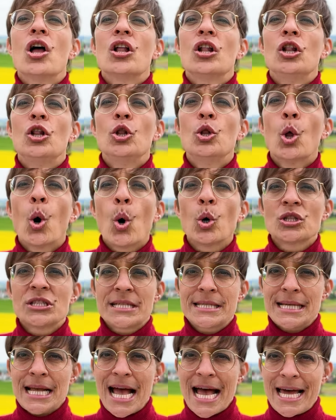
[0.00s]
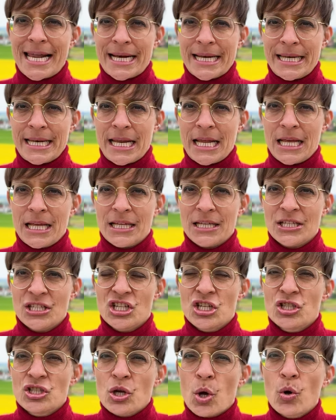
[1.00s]
Lauterne.
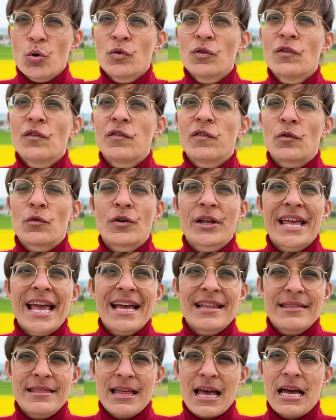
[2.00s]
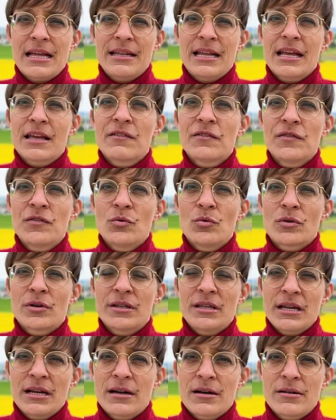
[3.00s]
Don't forget that. If you're
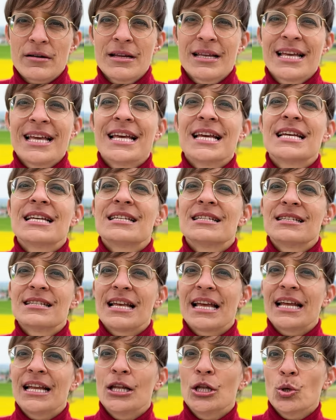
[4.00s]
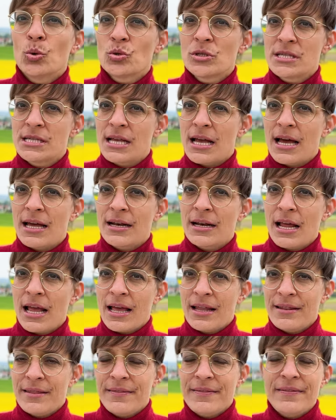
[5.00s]
there, say Lucerne
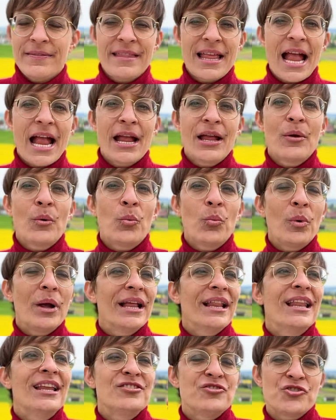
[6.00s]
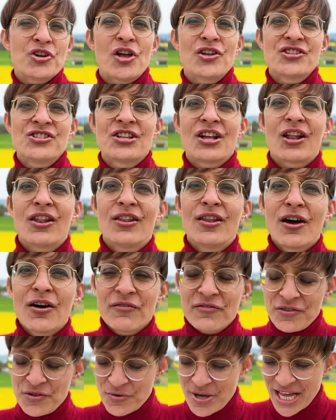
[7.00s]
and they will just
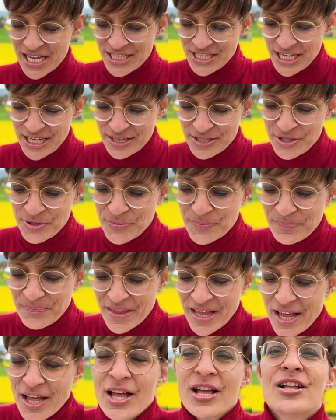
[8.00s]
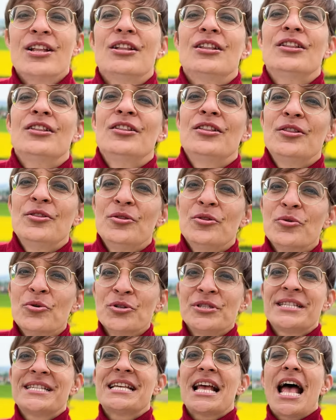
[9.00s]
love you, I tell you.
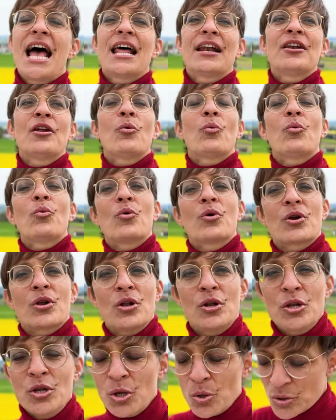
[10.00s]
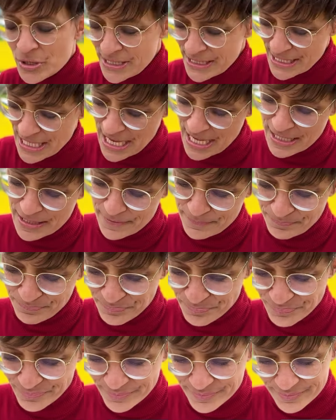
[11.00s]
Lucerne or Lucerne.
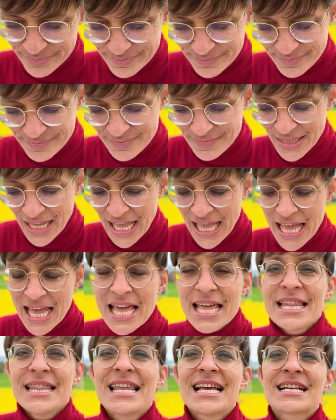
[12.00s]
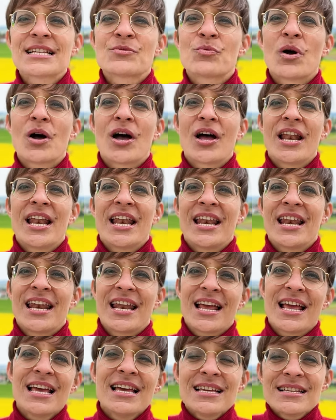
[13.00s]
Next one
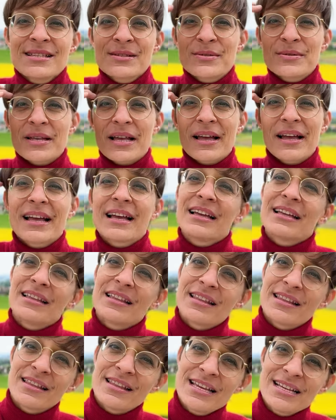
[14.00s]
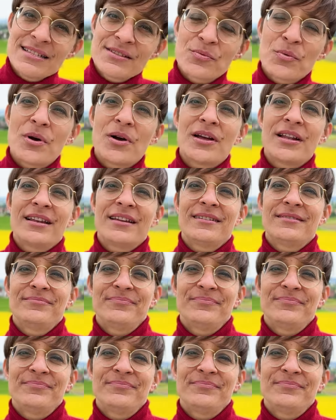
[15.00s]
is this one.